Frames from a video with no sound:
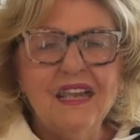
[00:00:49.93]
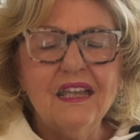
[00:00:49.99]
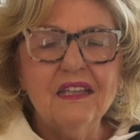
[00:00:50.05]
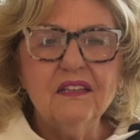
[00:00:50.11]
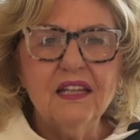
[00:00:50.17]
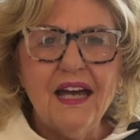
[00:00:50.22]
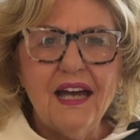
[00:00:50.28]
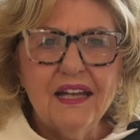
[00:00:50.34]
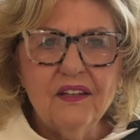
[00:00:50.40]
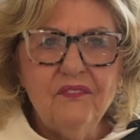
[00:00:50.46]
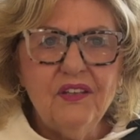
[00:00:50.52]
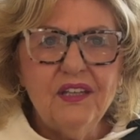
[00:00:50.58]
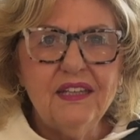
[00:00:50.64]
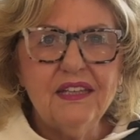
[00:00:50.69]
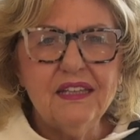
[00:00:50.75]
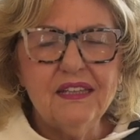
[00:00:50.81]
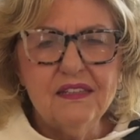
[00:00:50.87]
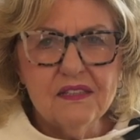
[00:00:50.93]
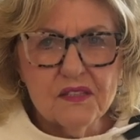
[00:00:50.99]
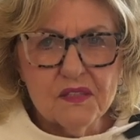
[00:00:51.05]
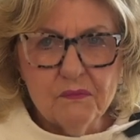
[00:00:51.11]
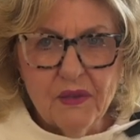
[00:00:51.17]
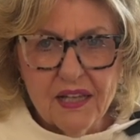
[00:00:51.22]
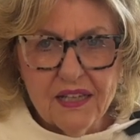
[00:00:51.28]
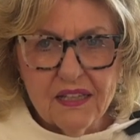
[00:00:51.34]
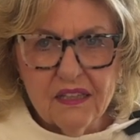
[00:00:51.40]
a lot of it is
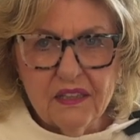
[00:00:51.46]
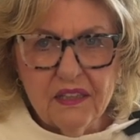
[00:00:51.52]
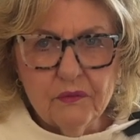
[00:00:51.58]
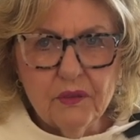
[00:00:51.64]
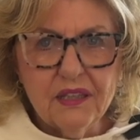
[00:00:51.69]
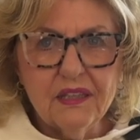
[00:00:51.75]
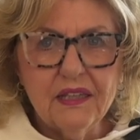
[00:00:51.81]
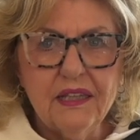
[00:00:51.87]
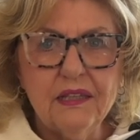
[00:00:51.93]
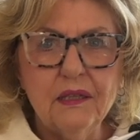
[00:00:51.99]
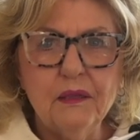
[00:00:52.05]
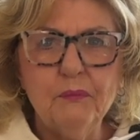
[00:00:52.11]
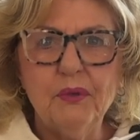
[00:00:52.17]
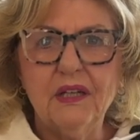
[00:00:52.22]
medically related,